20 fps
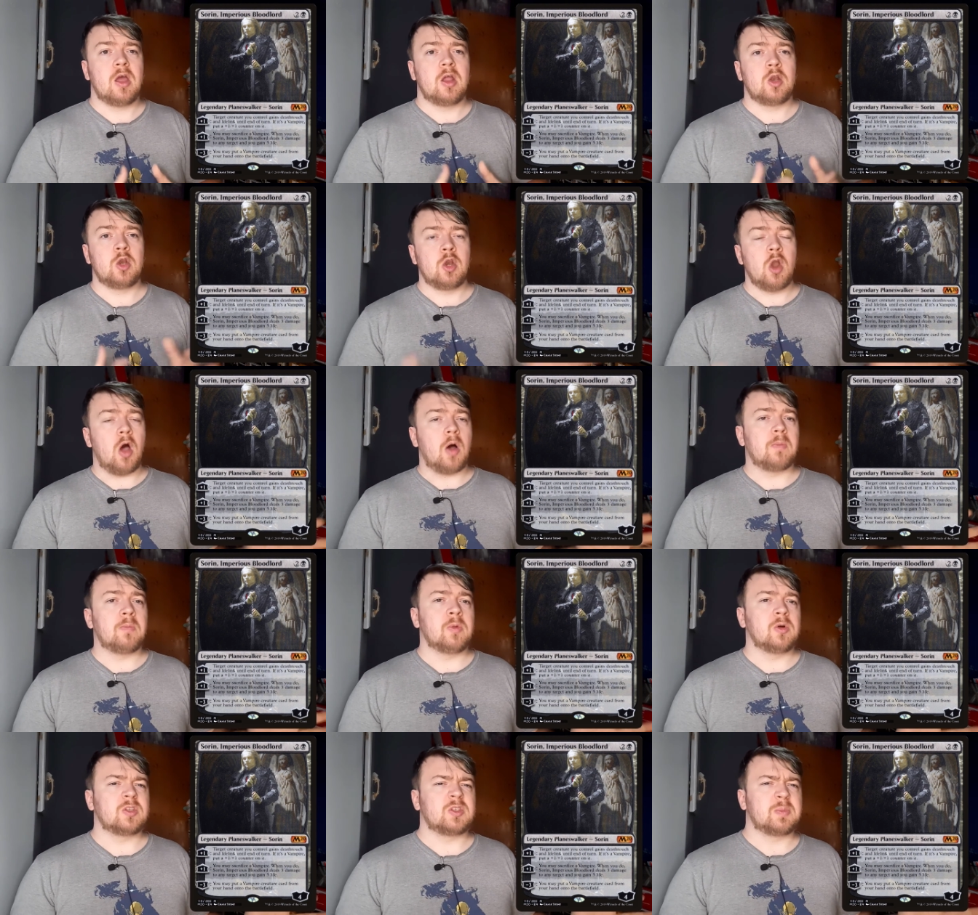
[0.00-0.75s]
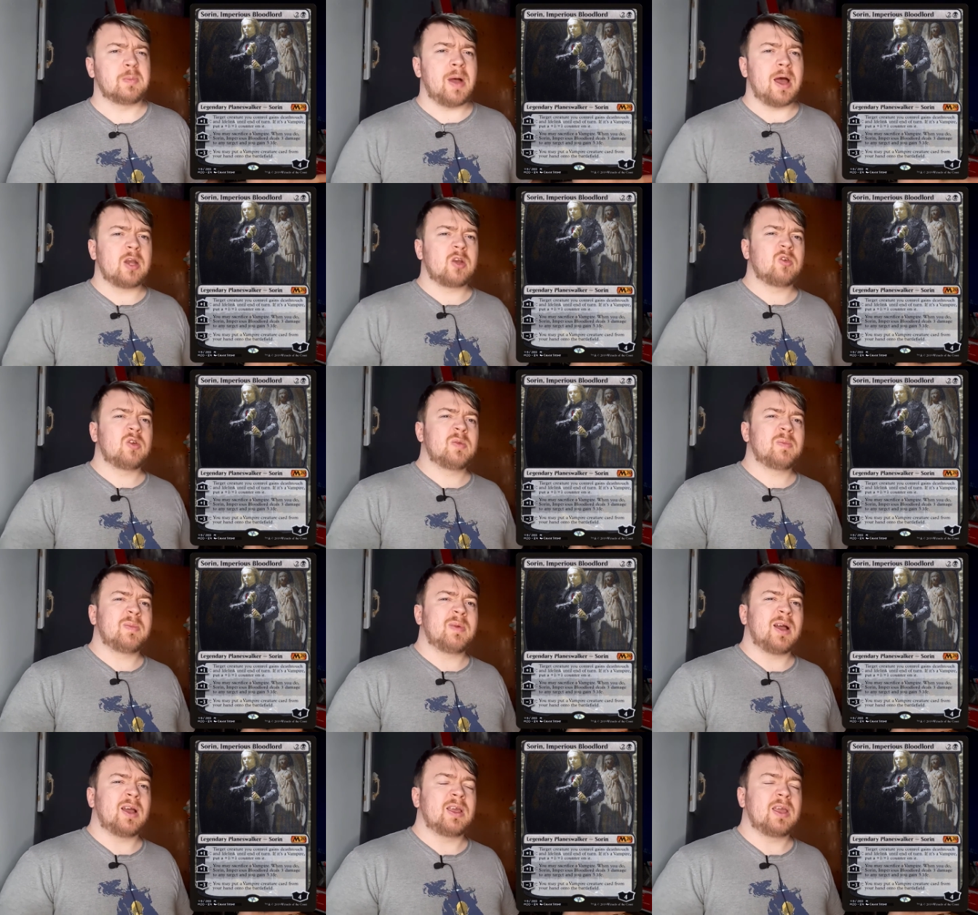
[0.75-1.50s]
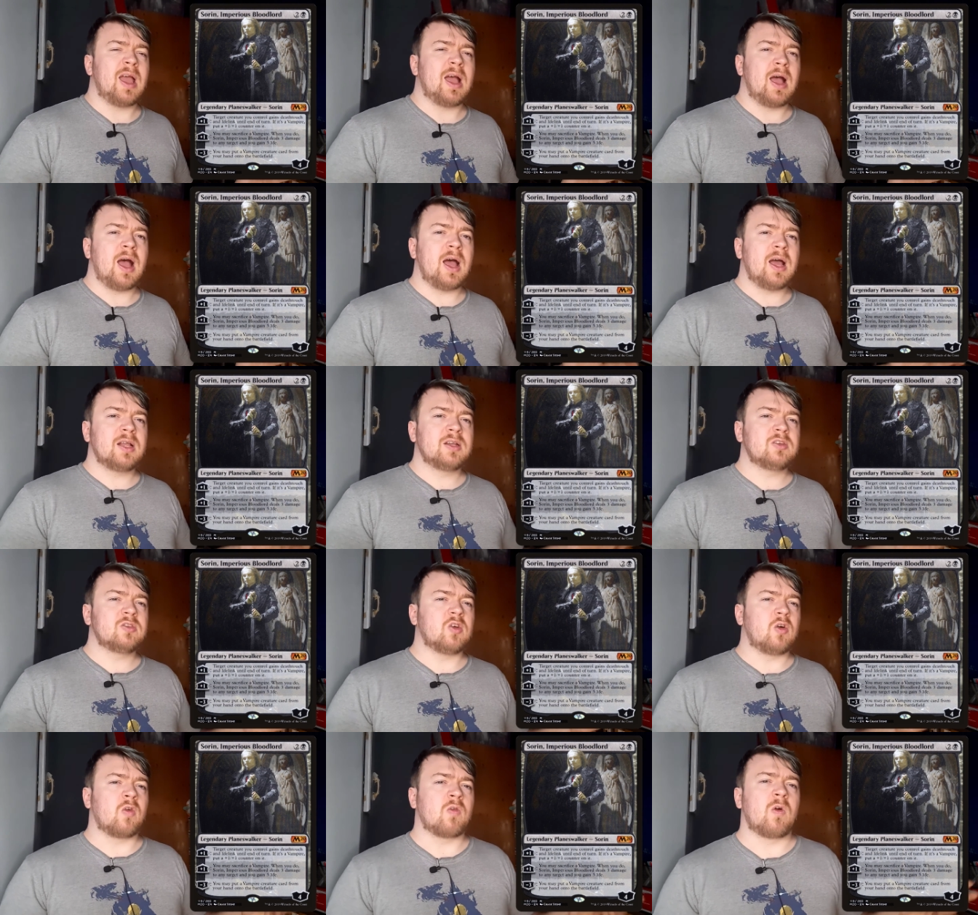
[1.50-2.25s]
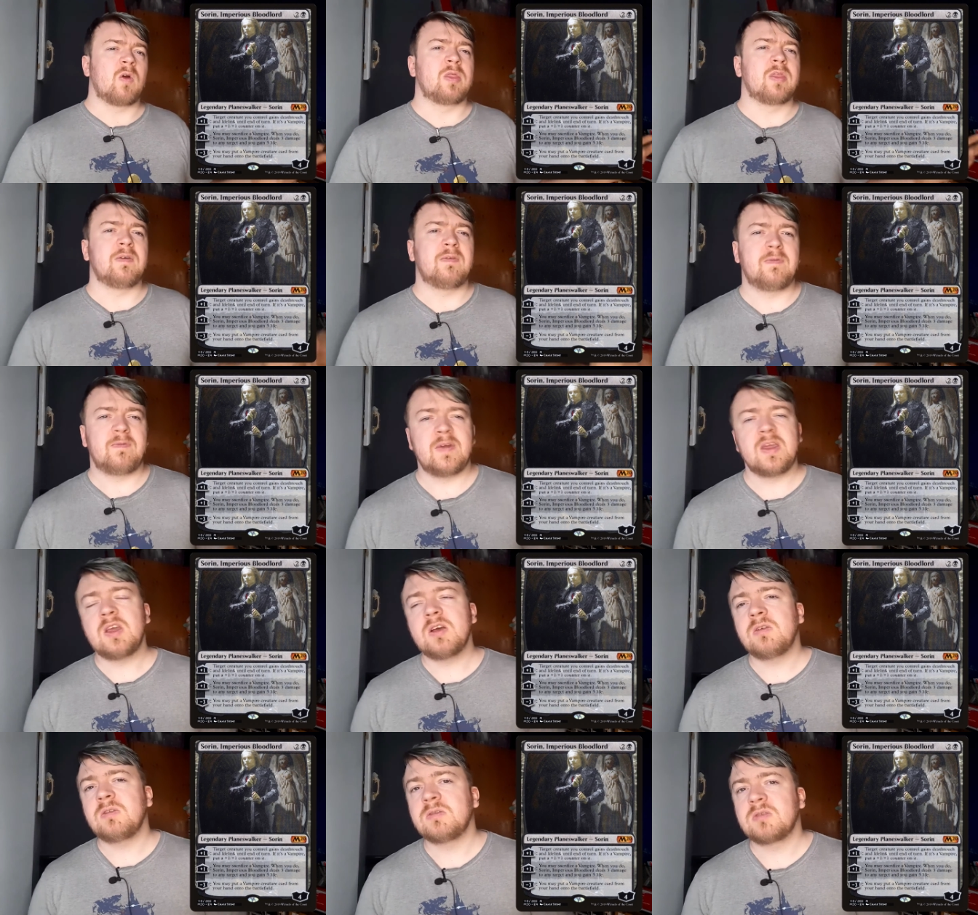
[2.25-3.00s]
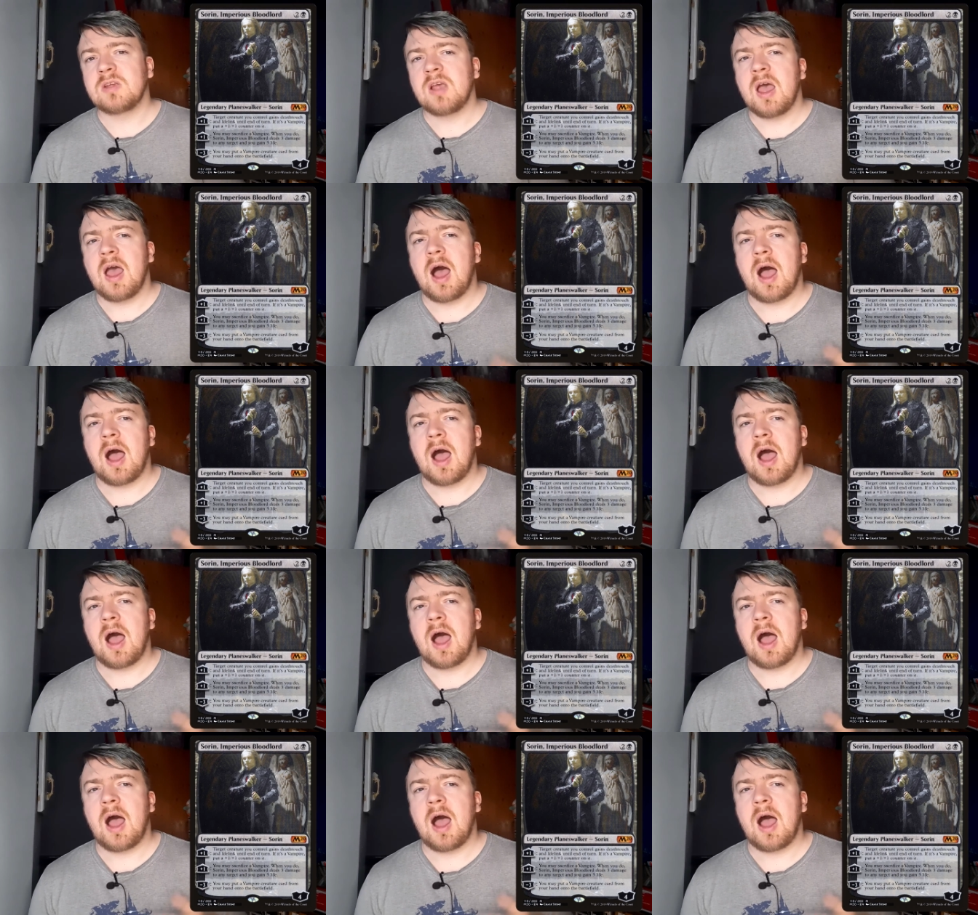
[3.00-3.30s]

not much mana in my hand or on the field,